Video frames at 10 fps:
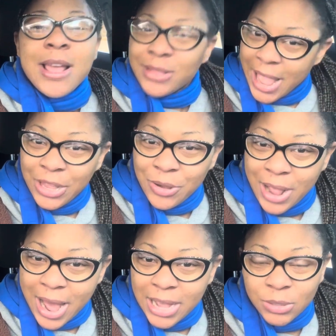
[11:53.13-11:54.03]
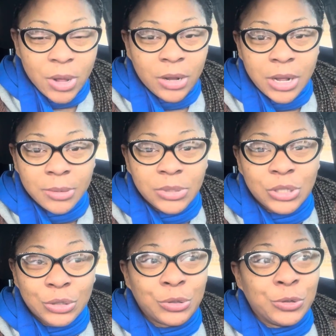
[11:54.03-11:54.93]
Thank you, guys. Welcome
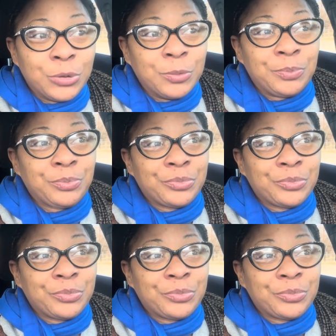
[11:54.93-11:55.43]
to